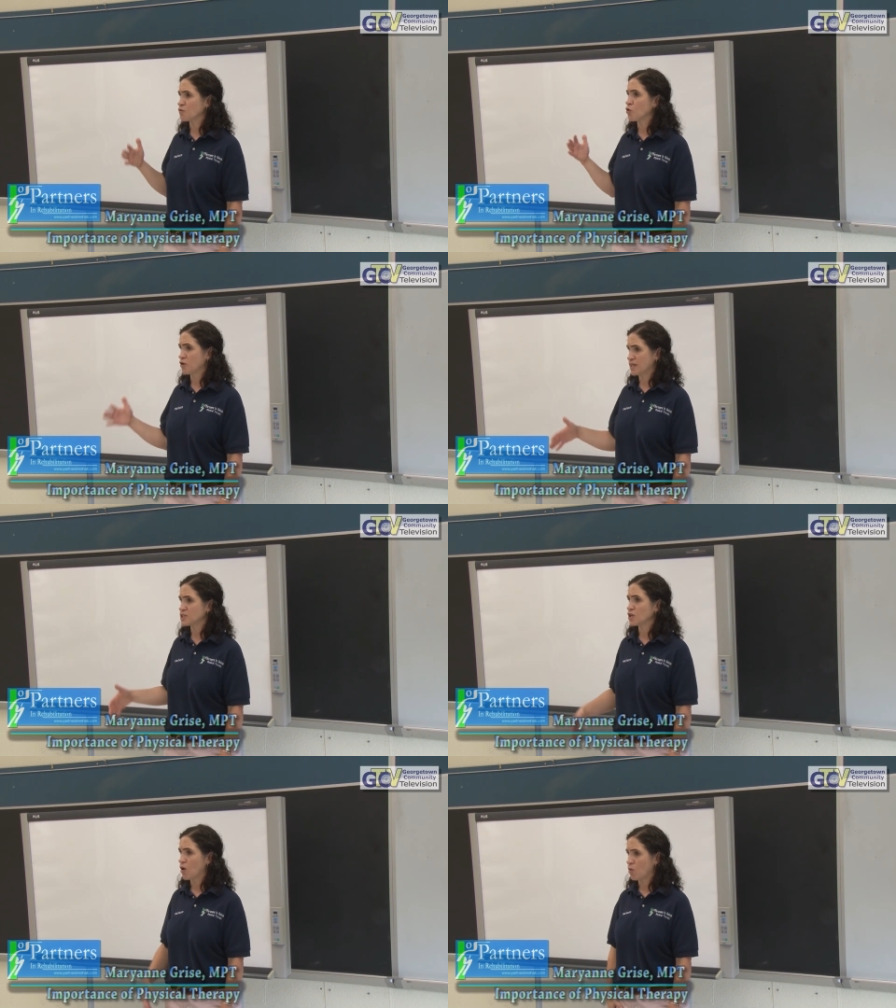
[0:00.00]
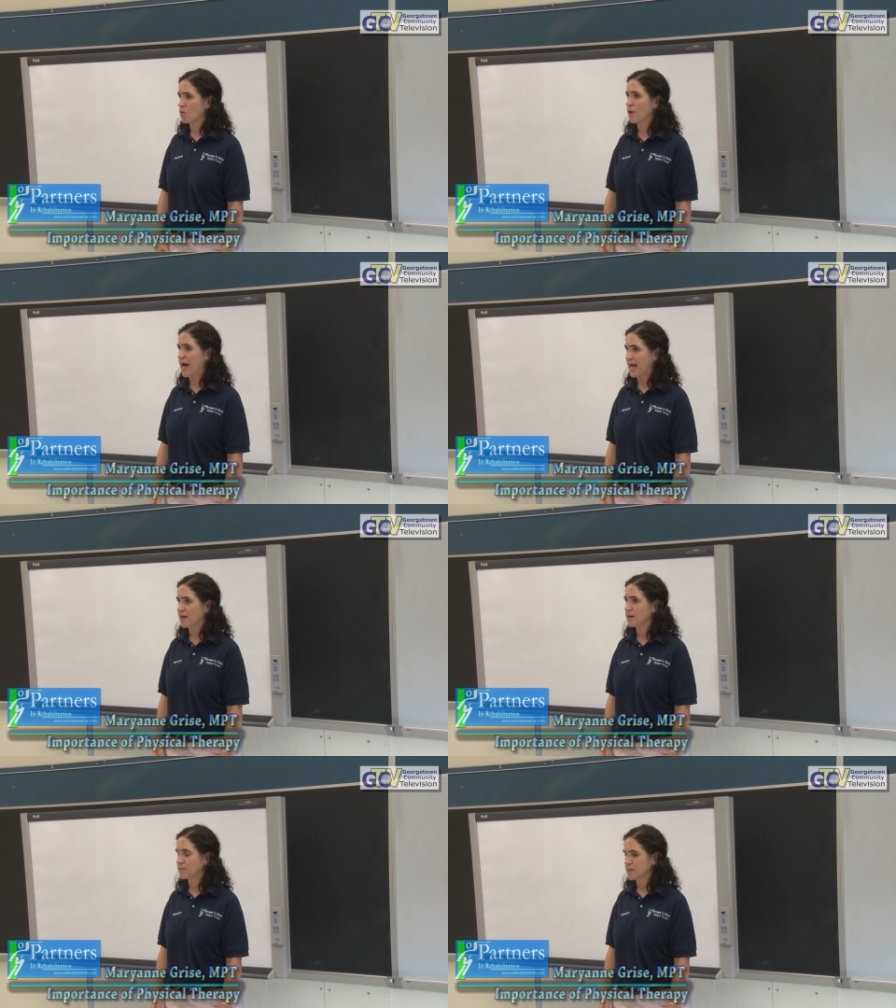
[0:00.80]
for it to go
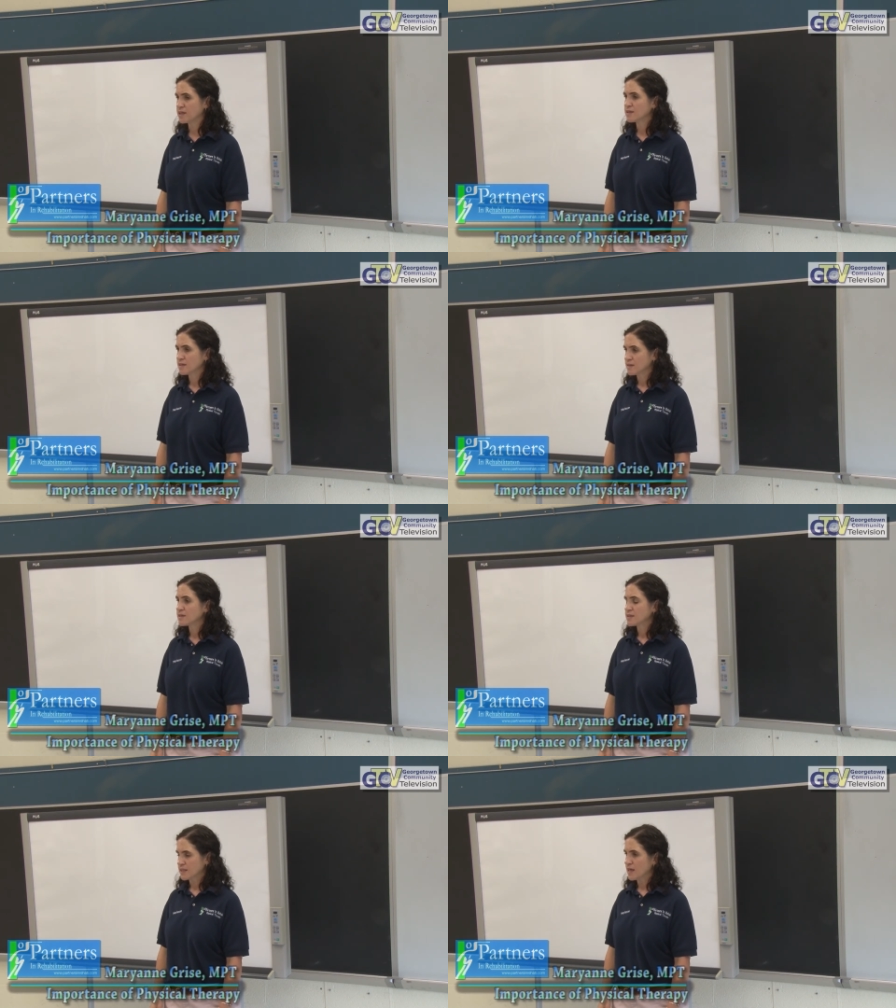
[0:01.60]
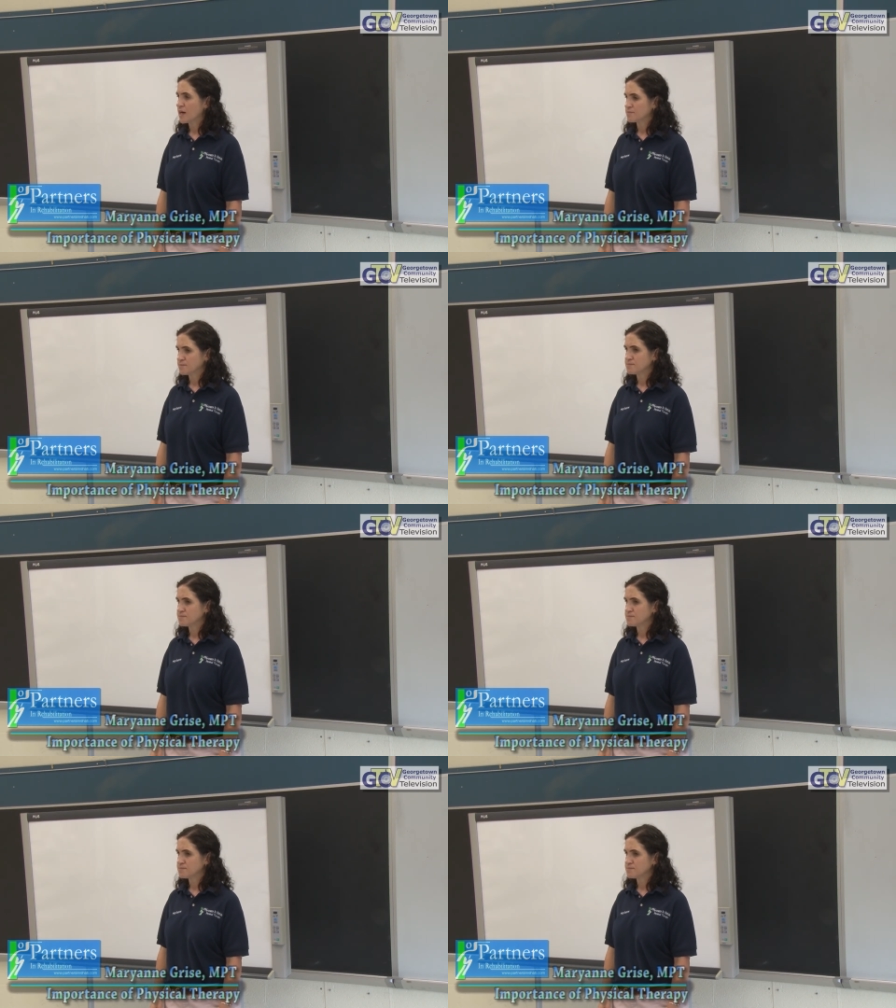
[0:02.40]
away. Um, yeah.